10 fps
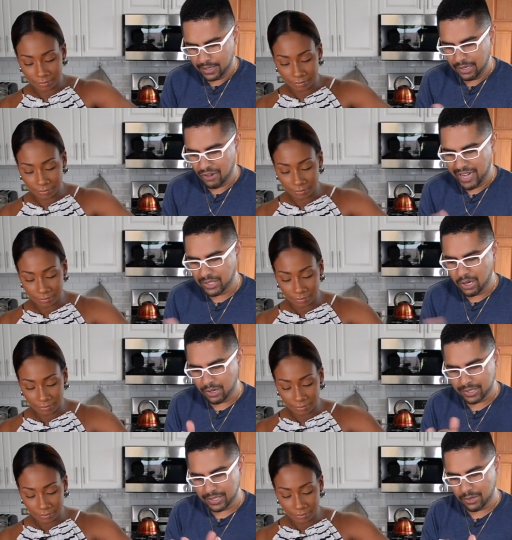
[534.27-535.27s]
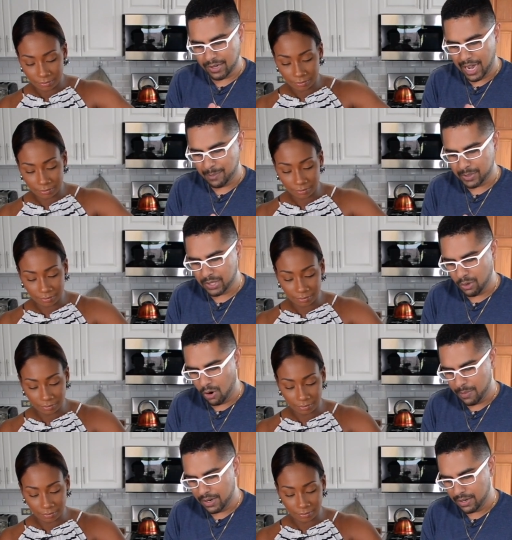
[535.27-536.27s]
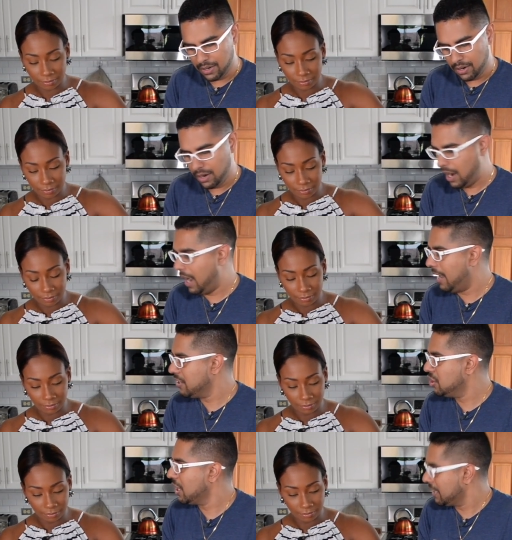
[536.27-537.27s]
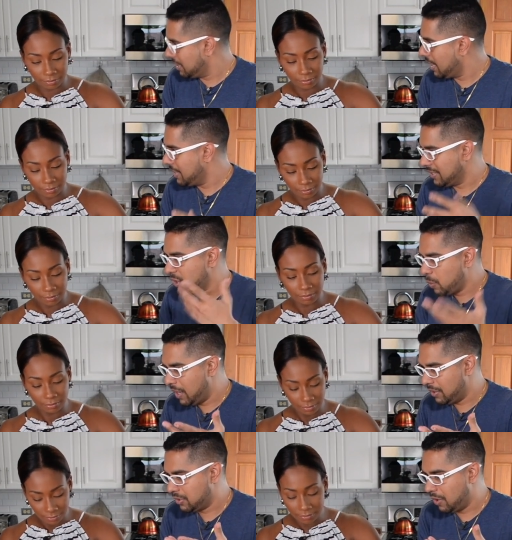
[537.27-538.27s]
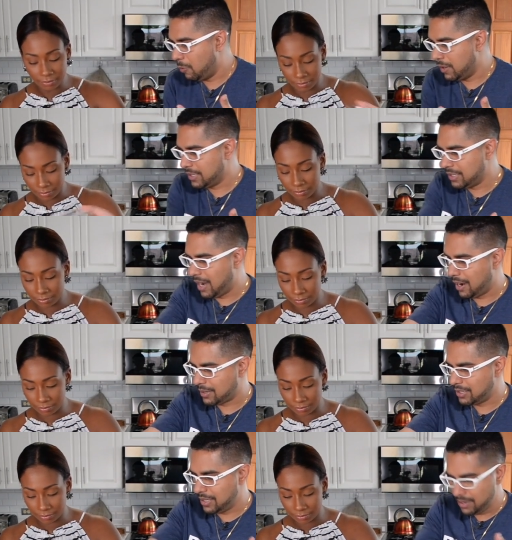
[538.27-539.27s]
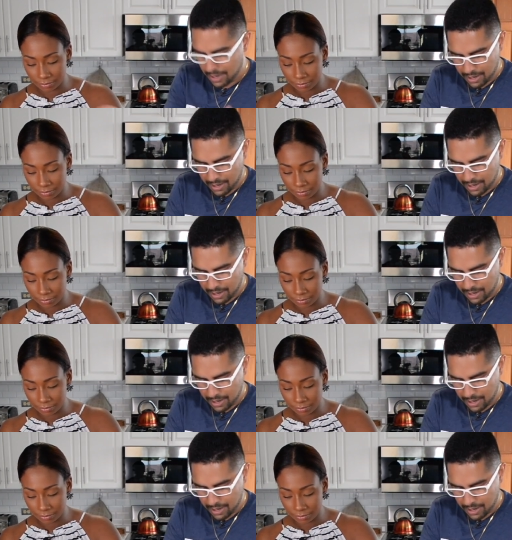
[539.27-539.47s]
Speaker 1: the rice cooks, it's gonna absorb and gelatinize and swell. So mm -hmm. I mm-hmm. wanted to mm -hmm. actually